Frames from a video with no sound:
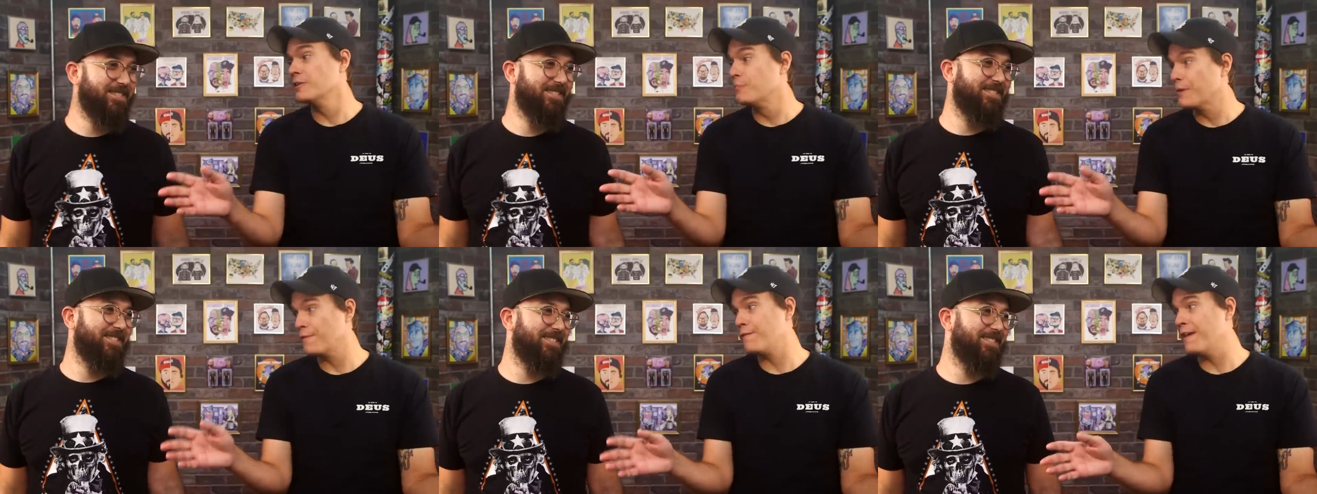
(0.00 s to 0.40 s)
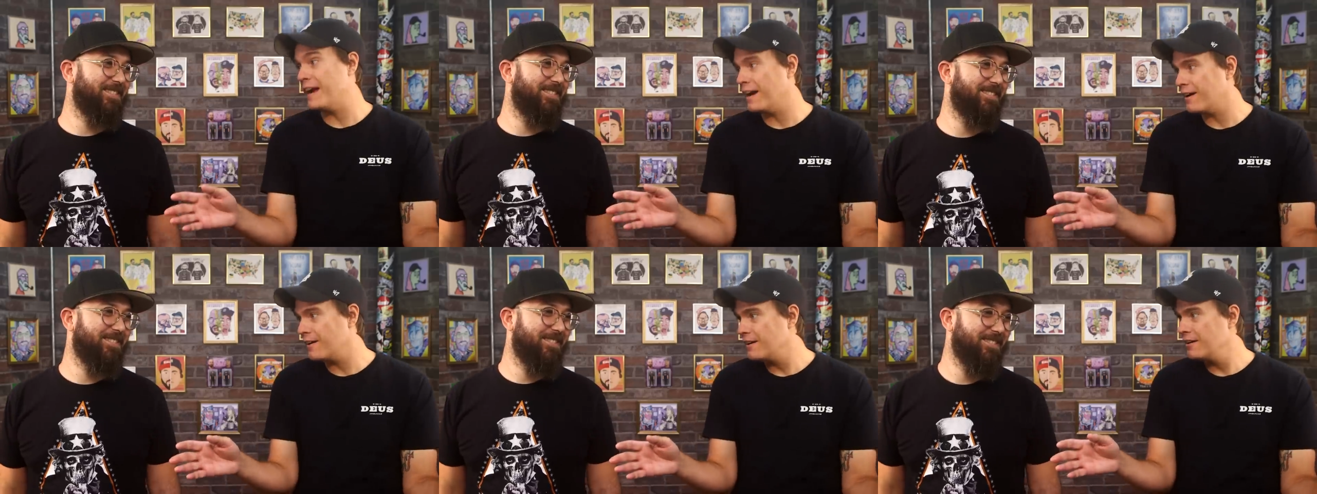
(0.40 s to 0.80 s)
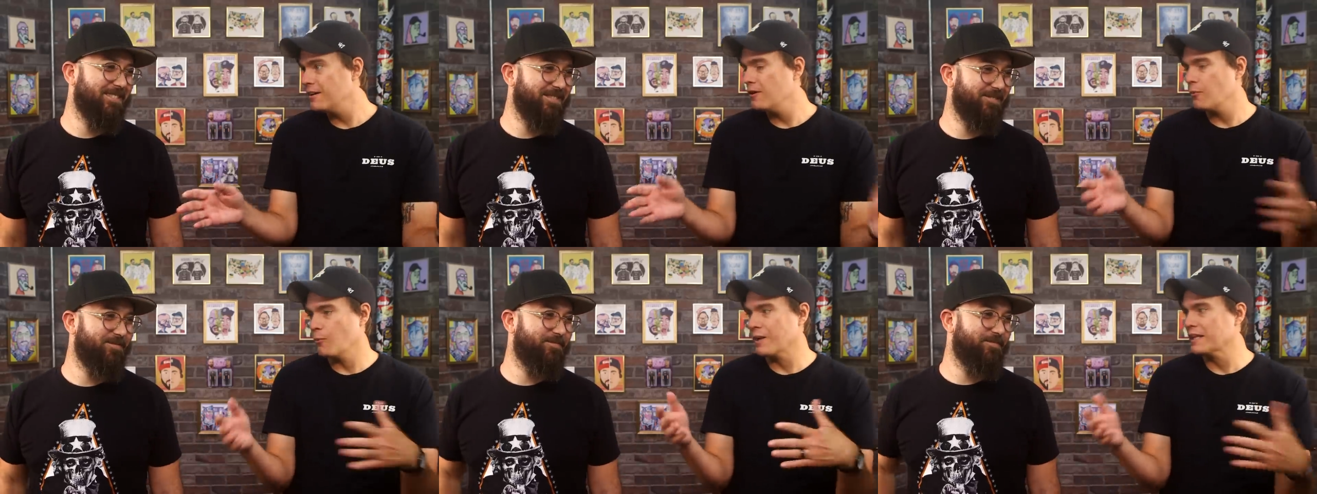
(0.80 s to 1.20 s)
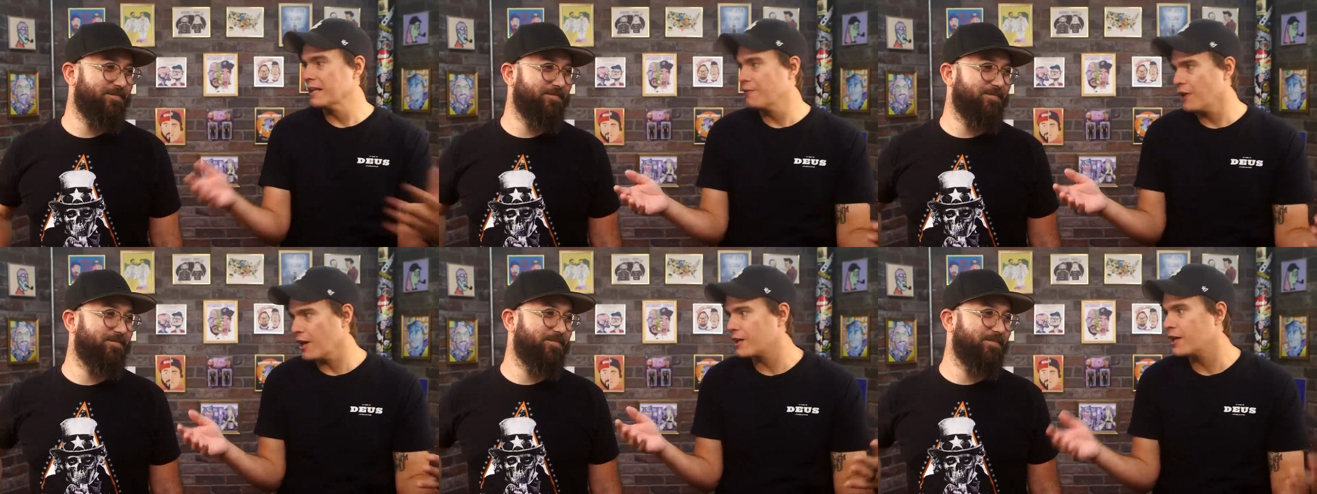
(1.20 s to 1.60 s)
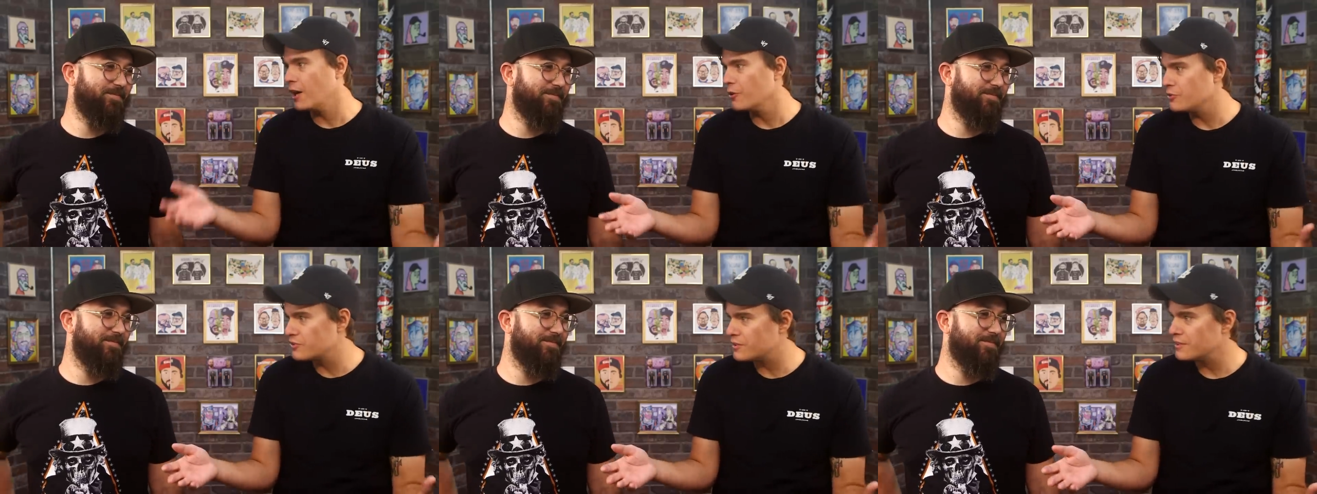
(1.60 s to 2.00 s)
Speaker 1: to be fair, we live on a
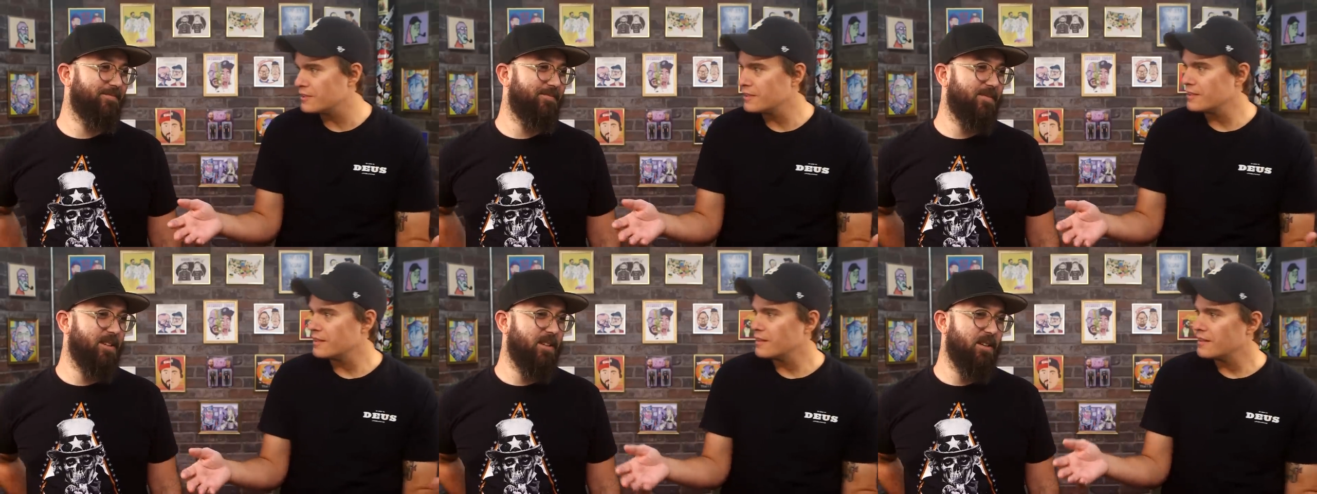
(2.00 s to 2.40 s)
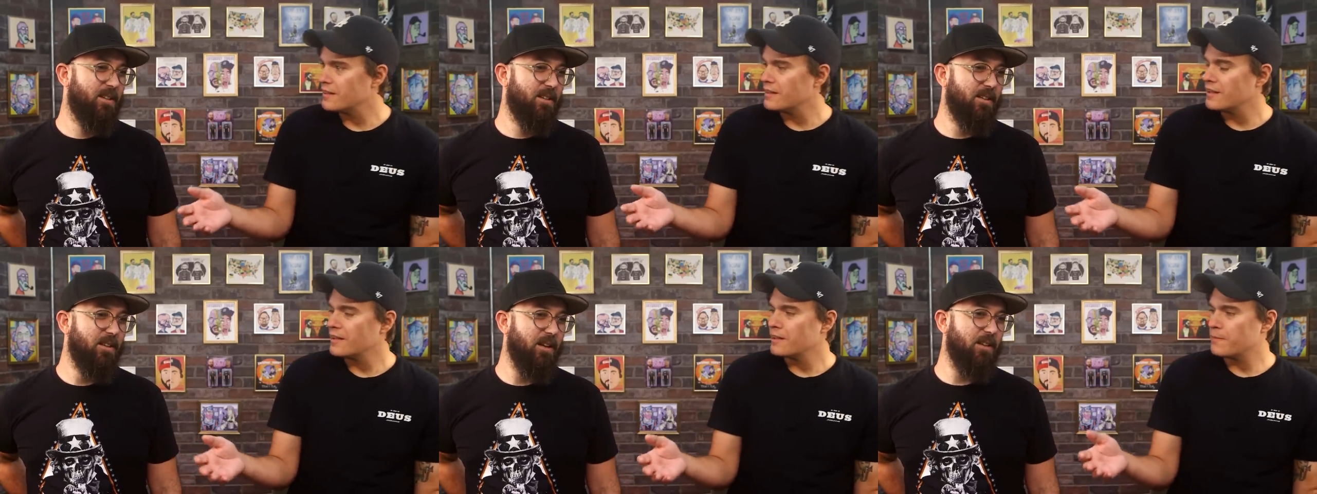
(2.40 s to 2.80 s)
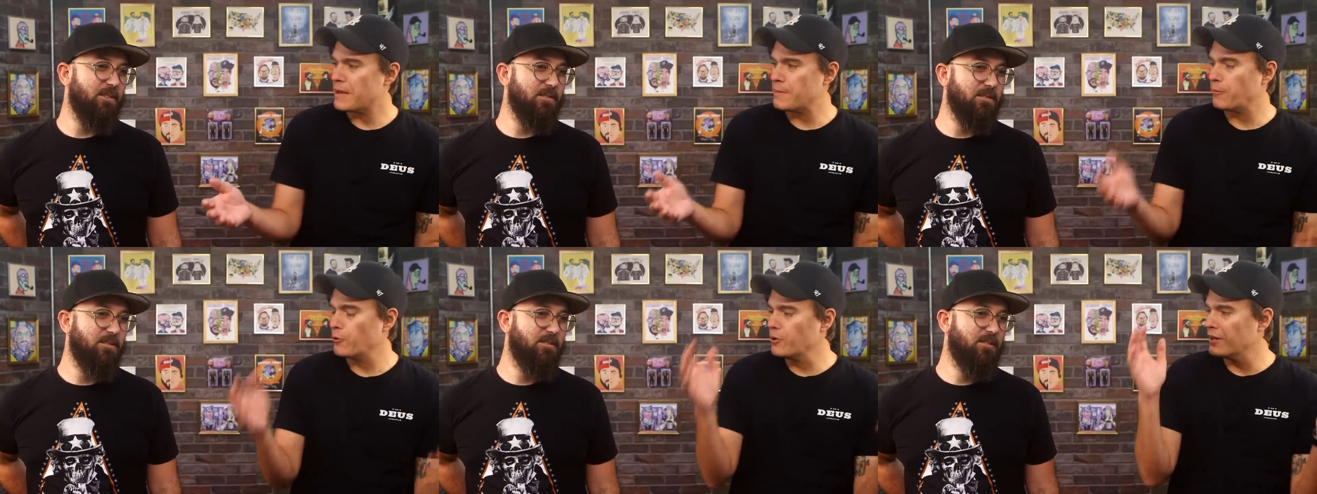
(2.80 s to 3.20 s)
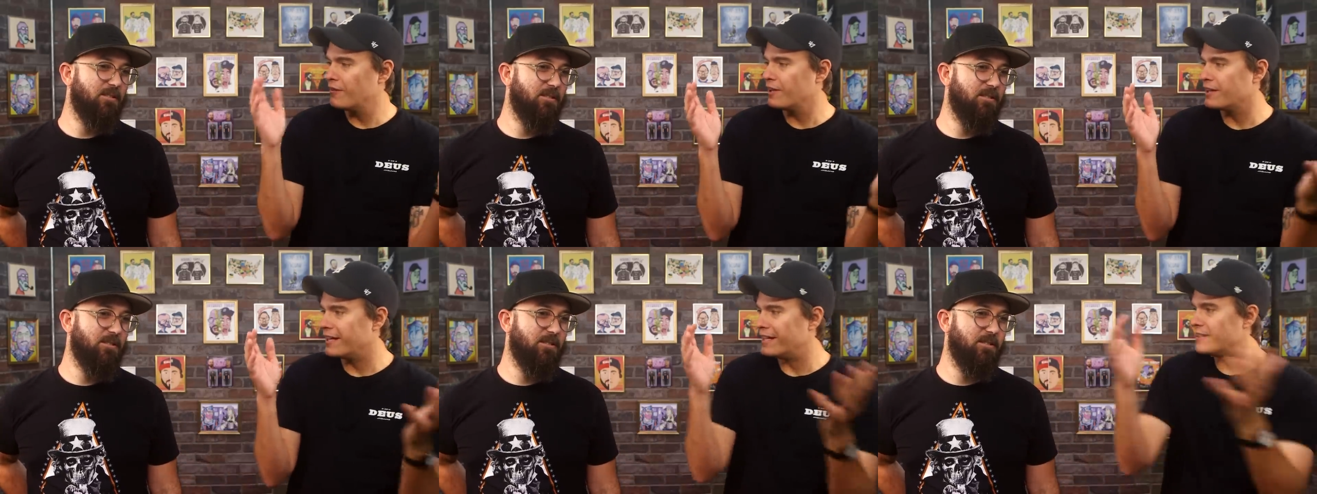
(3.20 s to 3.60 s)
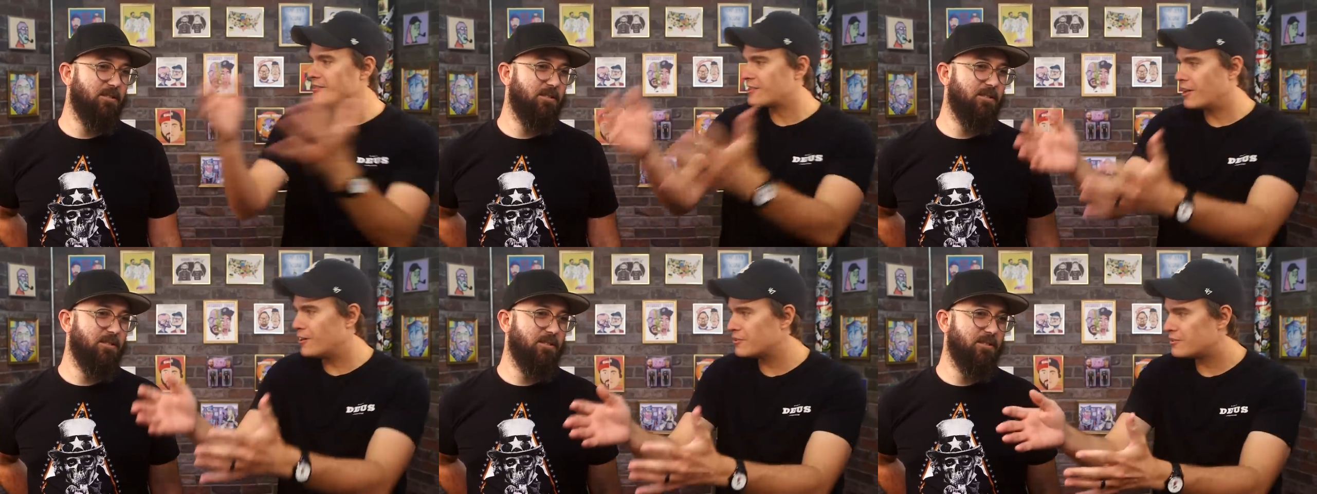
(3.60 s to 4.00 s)
coast. Yeah. People who live on the
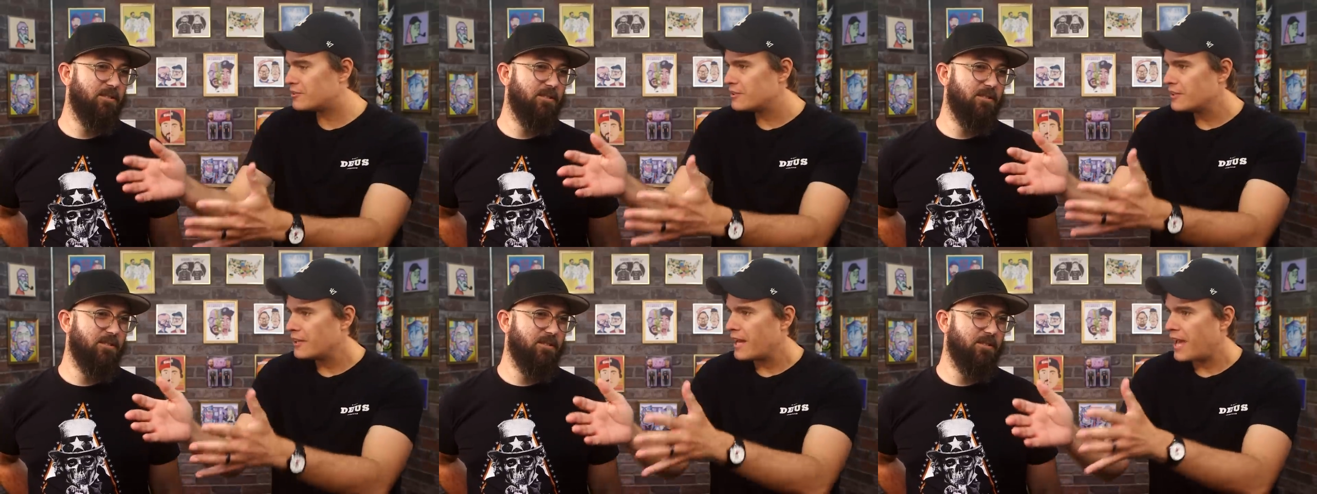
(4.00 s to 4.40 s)
East Coast